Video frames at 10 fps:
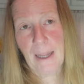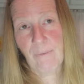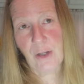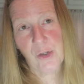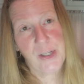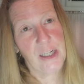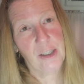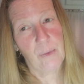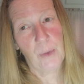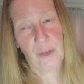If you
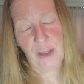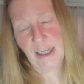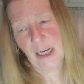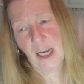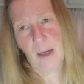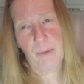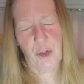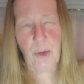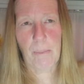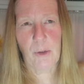sealed it with the
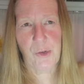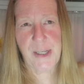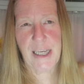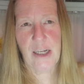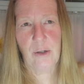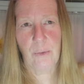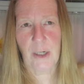triple seal